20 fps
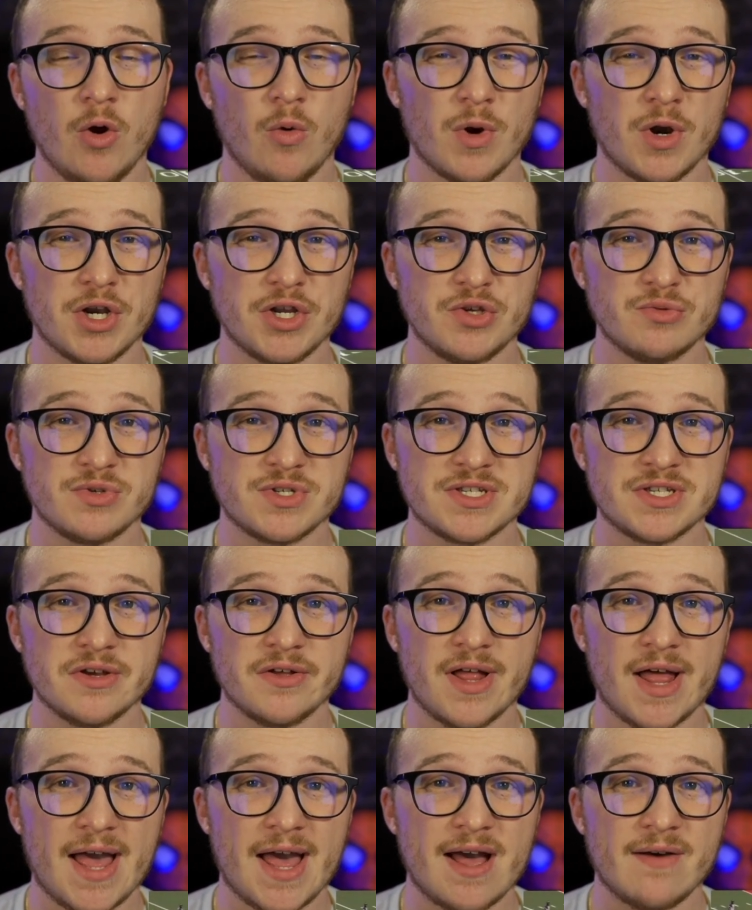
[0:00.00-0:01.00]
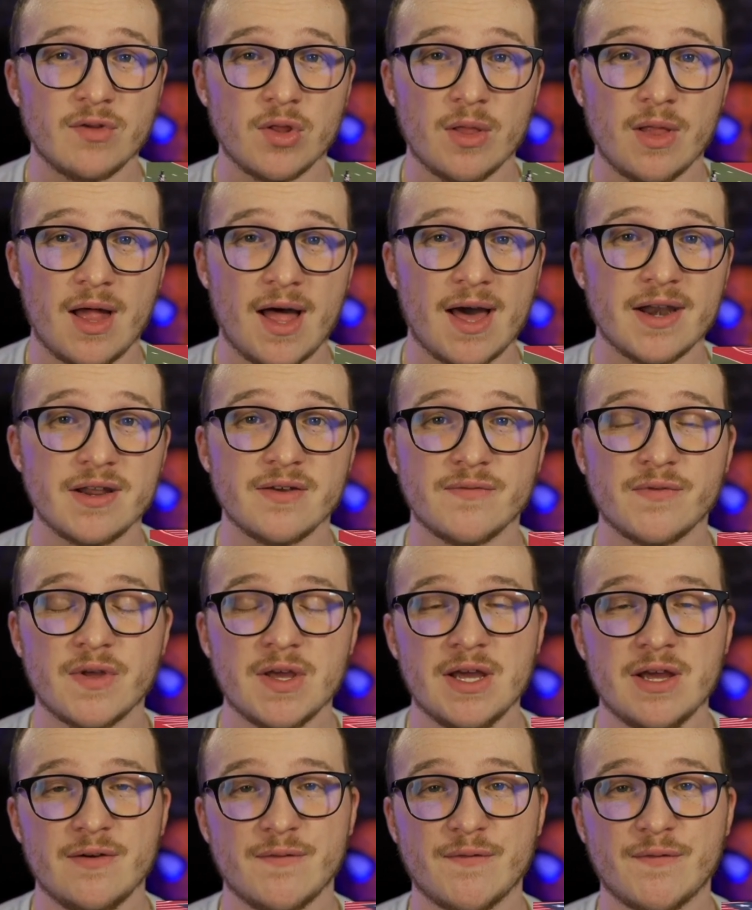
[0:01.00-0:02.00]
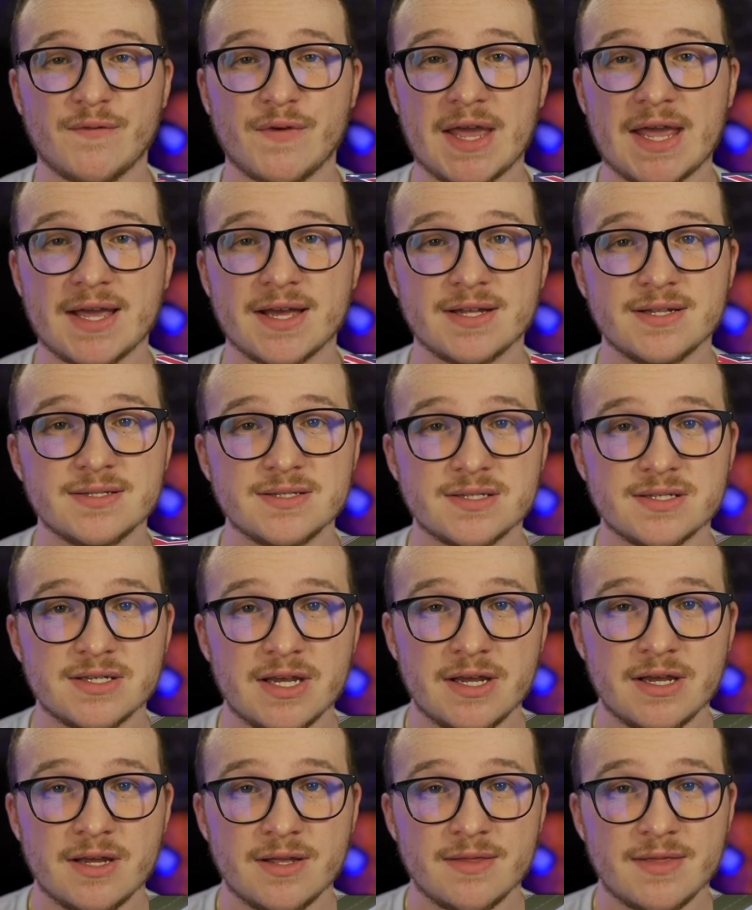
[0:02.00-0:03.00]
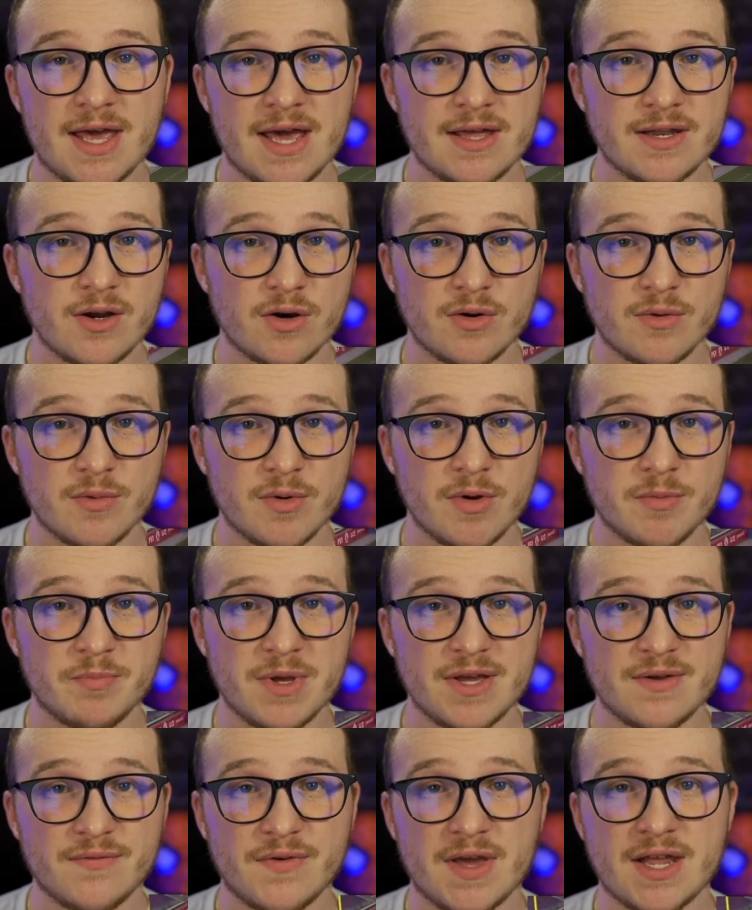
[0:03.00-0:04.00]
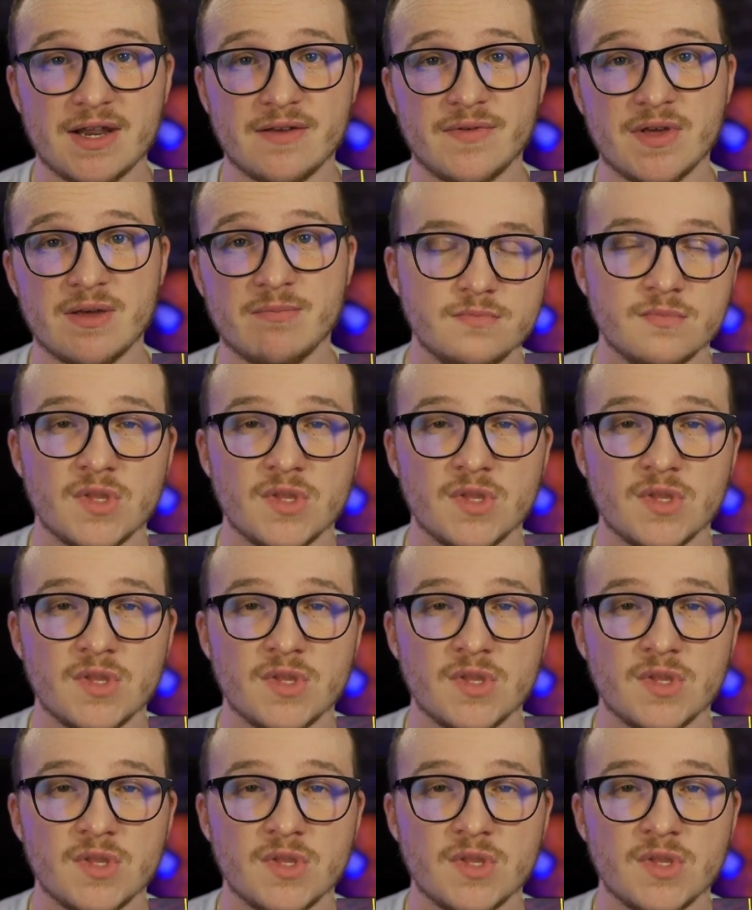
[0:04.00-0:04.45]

where you still have a lot of fans that are a big fan of him,